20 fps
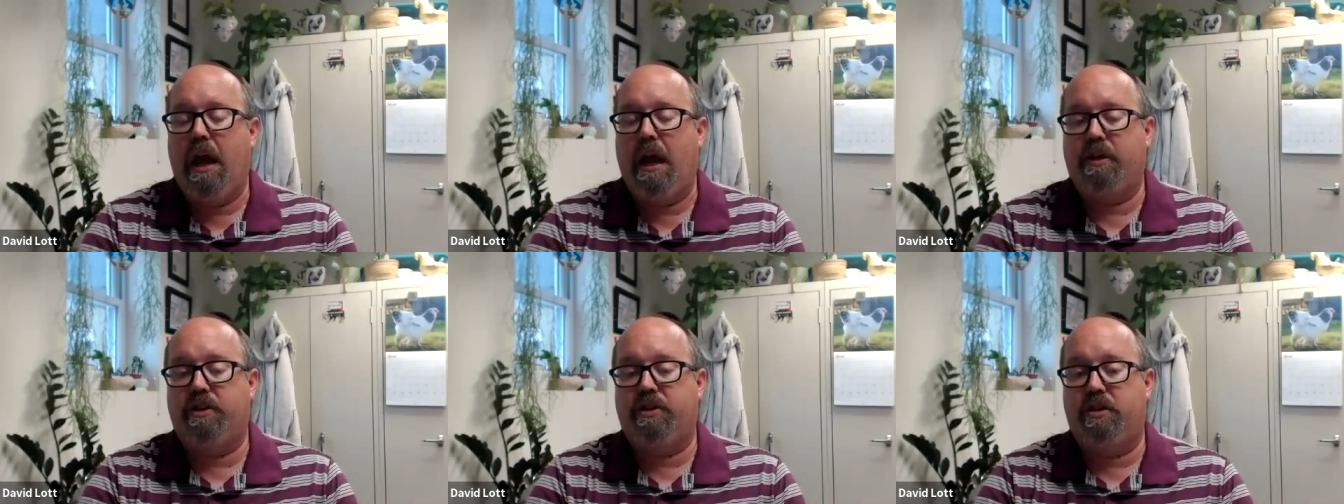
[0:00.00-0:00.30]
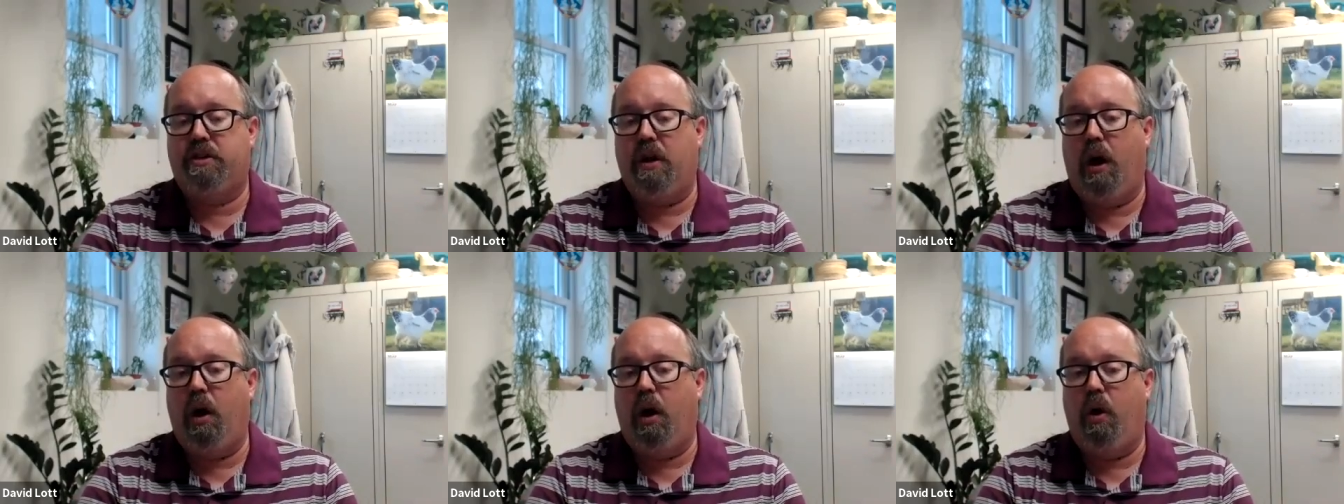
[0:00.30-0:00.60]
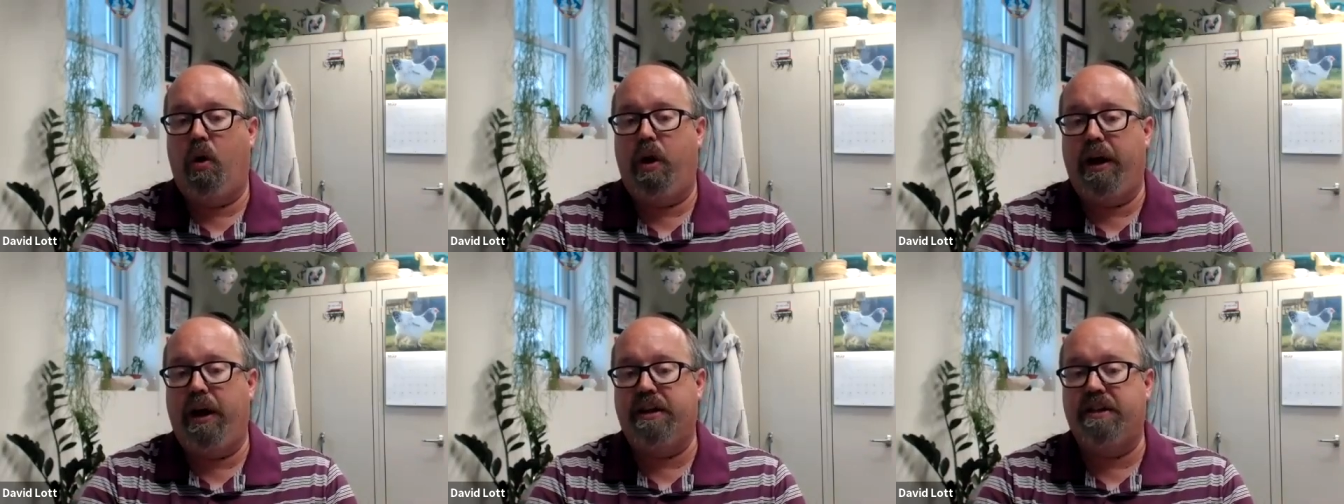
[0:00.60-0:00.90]

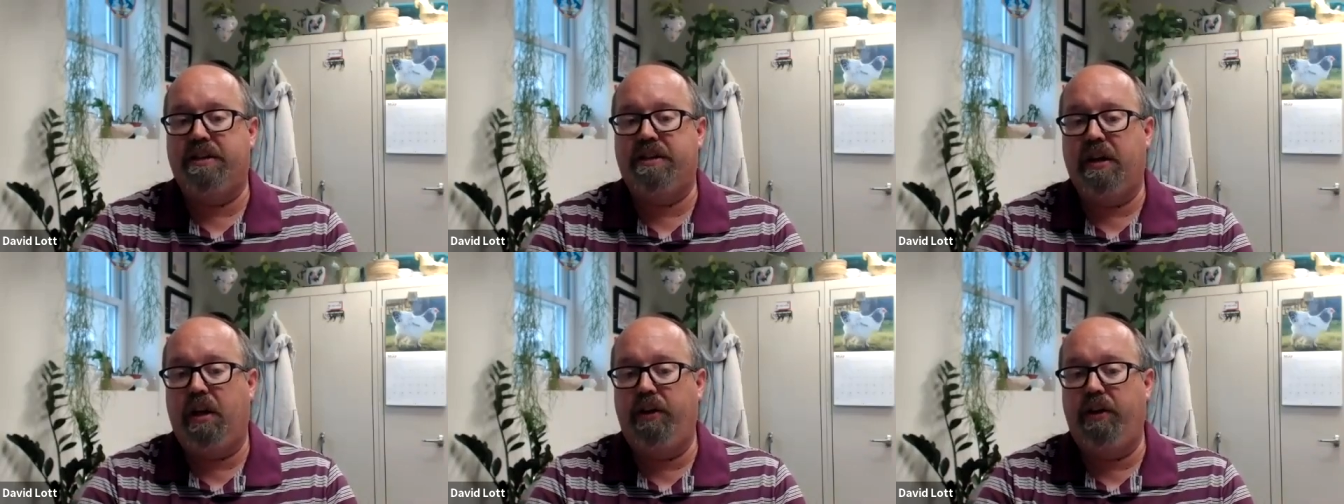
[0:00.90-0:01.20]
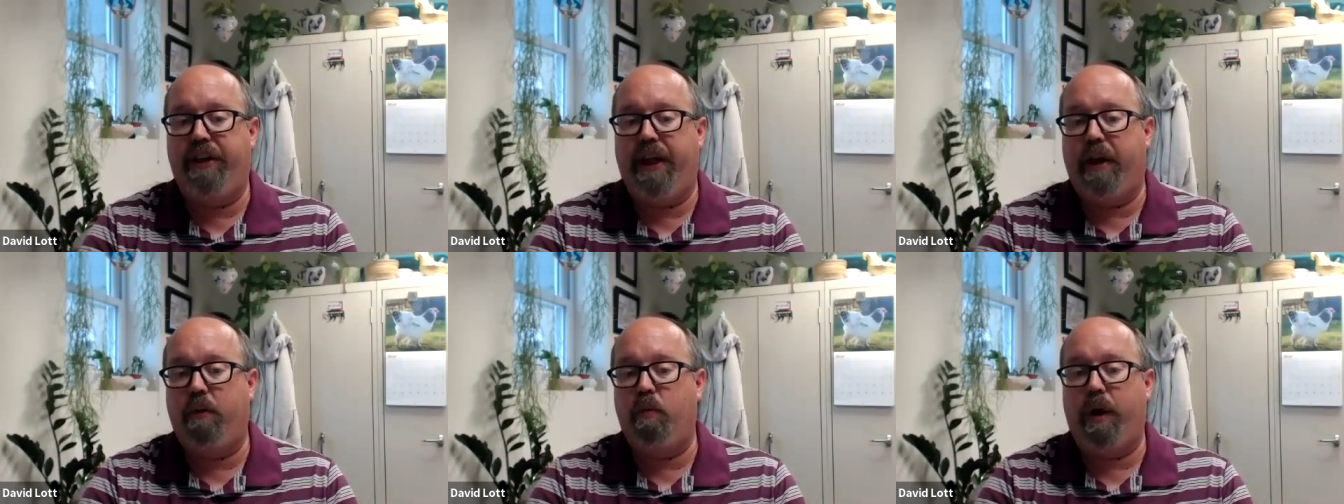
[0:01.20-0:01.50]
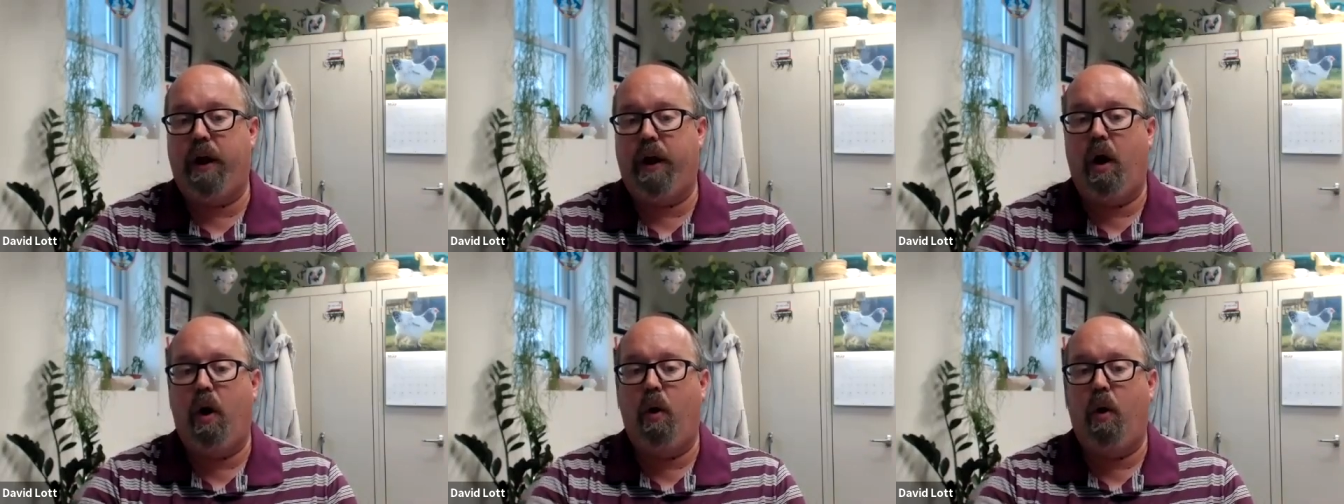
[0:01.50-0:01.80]
So until then,
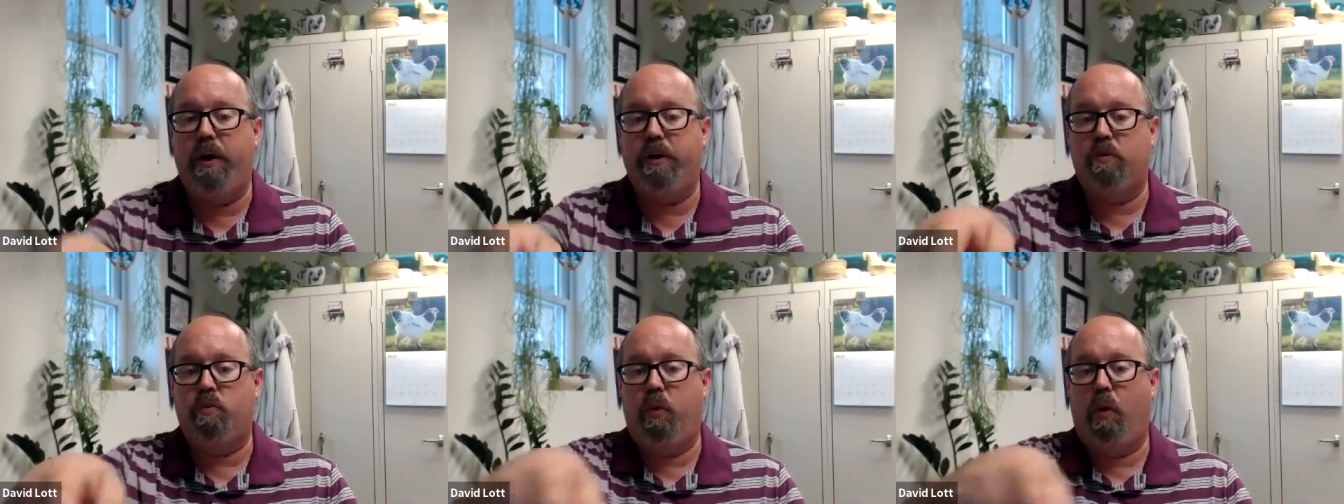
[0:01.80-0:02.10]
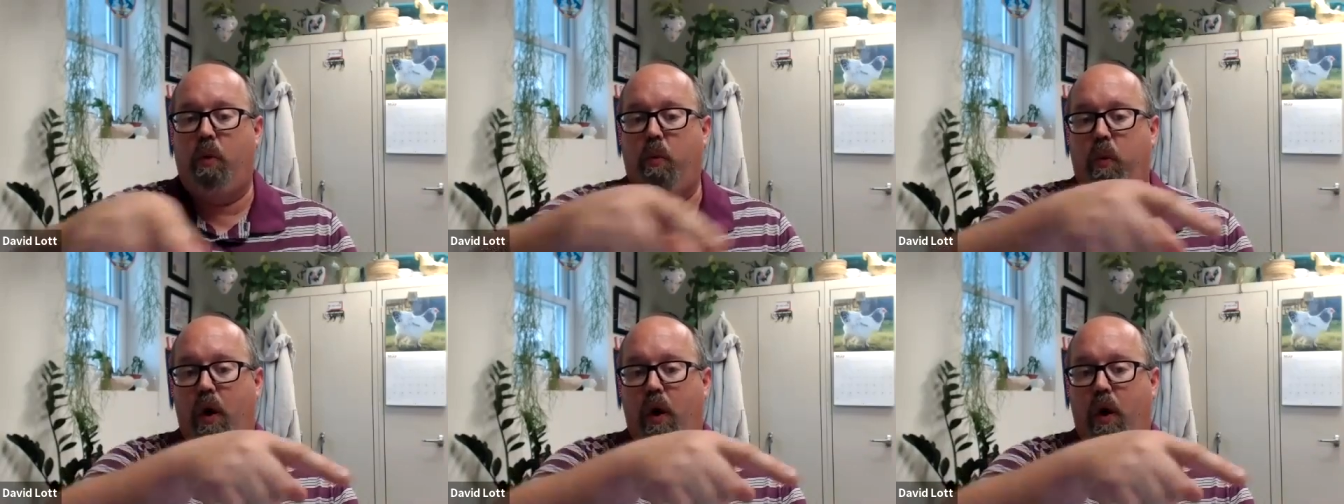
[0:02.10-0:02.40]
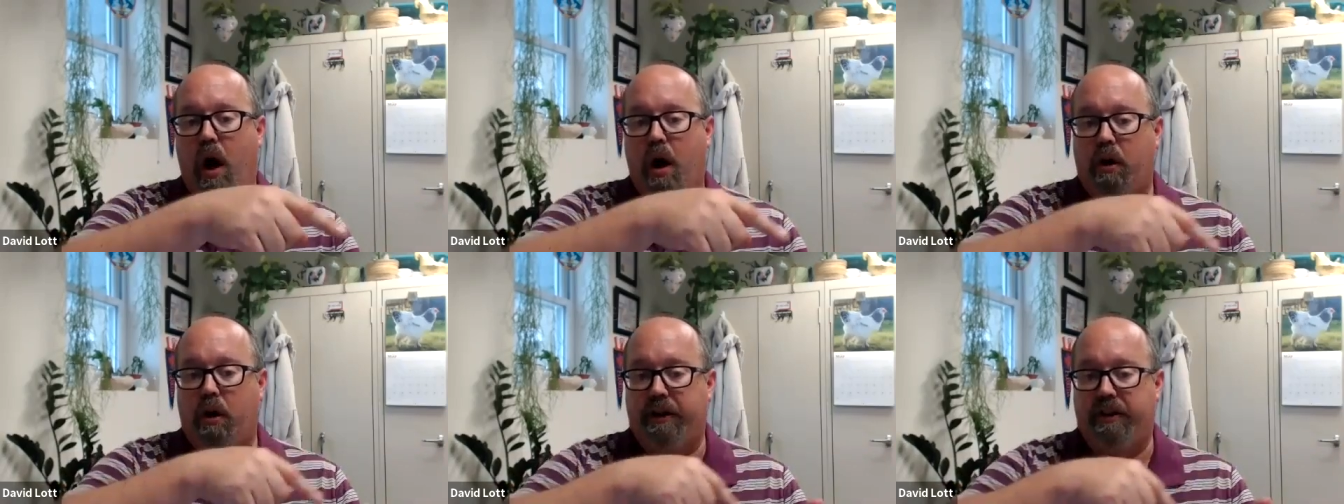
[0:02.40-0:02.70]
we always will
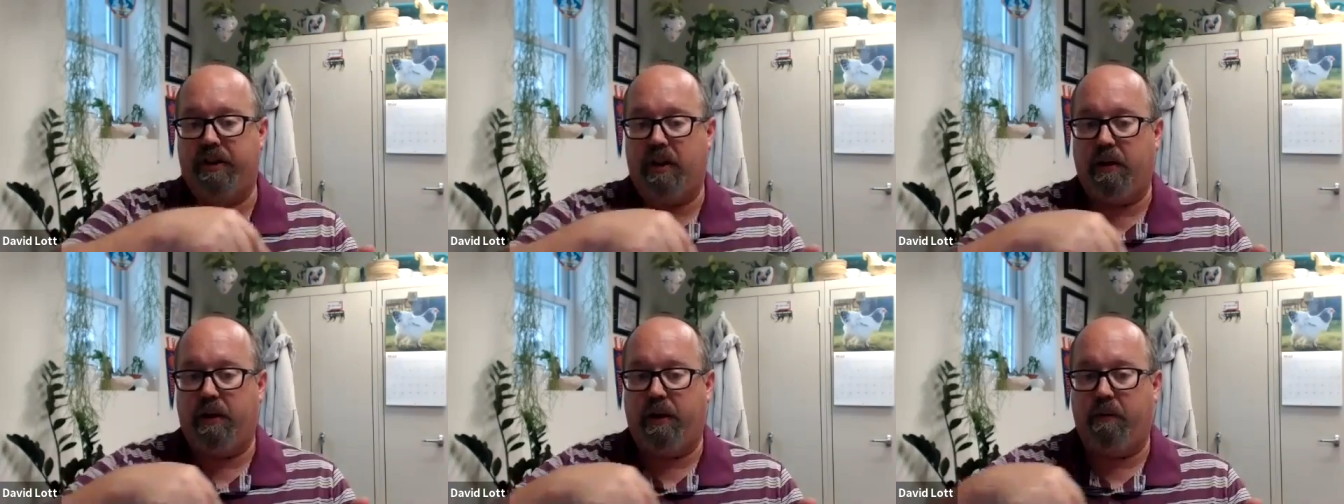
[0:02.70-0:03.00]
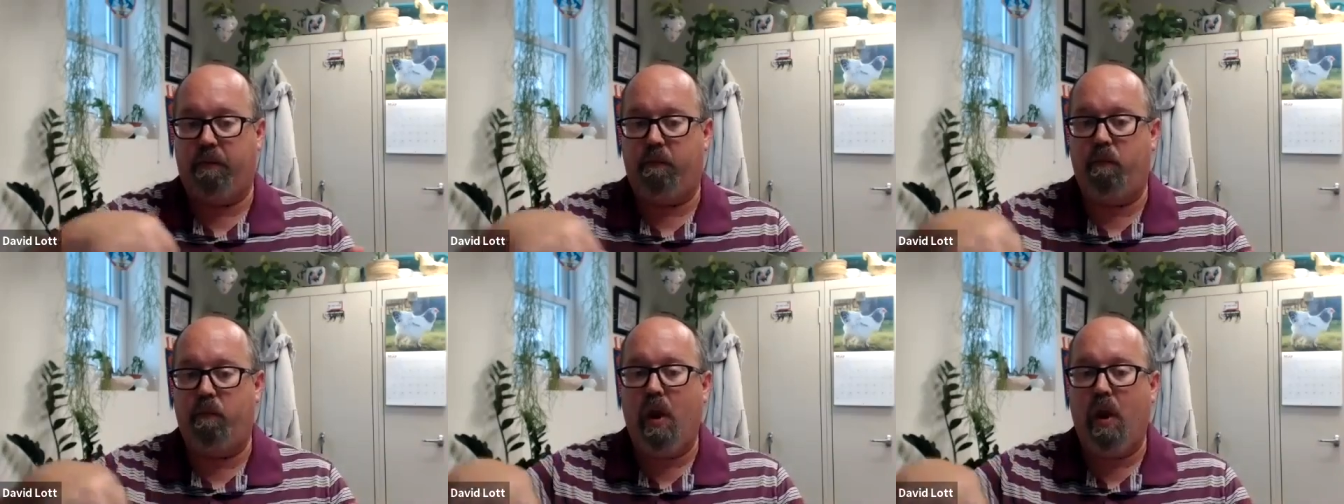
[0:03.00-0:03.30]
water at the